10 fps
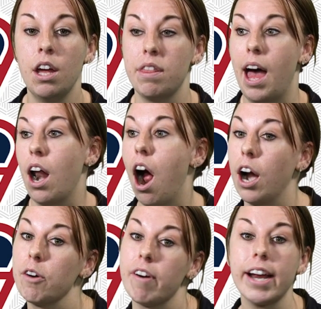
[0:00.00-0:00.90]
that
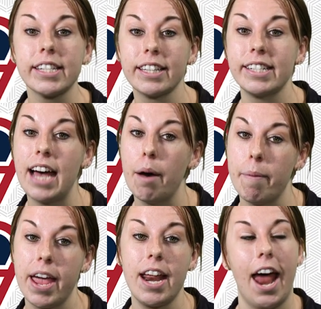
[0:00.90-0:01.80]
aren't ranked in the
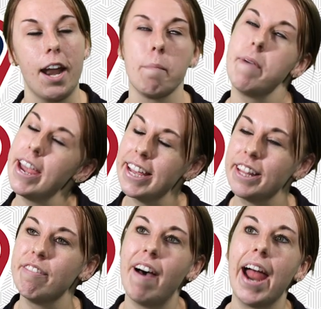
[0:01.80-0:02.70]
top eight end up making
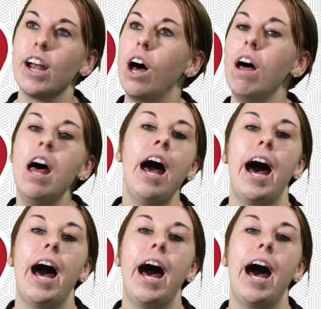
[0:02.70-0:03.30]
the final.